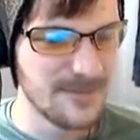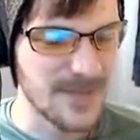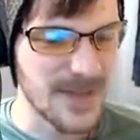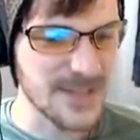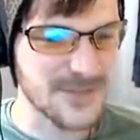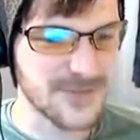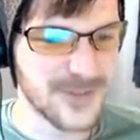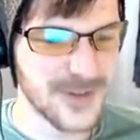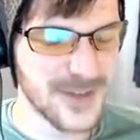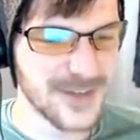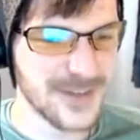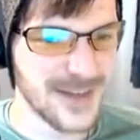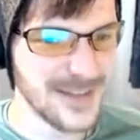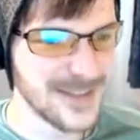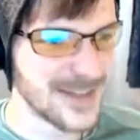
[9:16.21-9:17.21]
That's
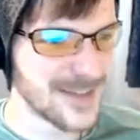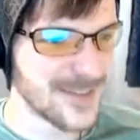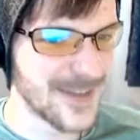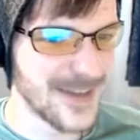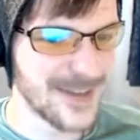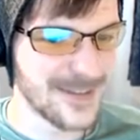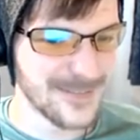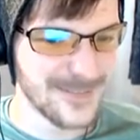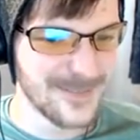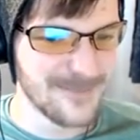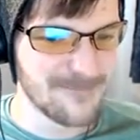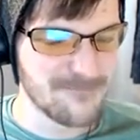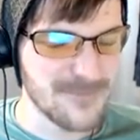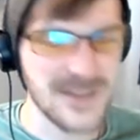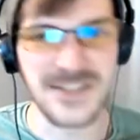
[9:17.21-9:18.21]
fun, I like that.
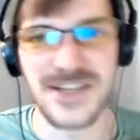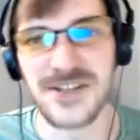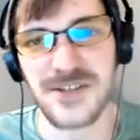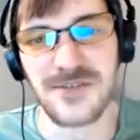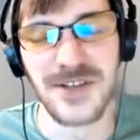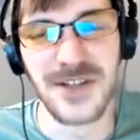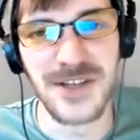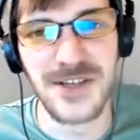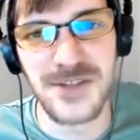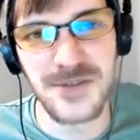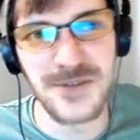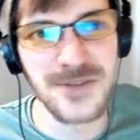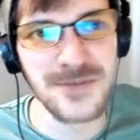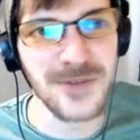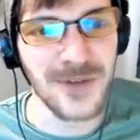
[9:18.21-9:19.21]
That was actually really
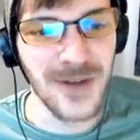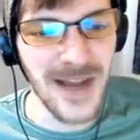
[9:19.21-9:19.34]
enjoyable.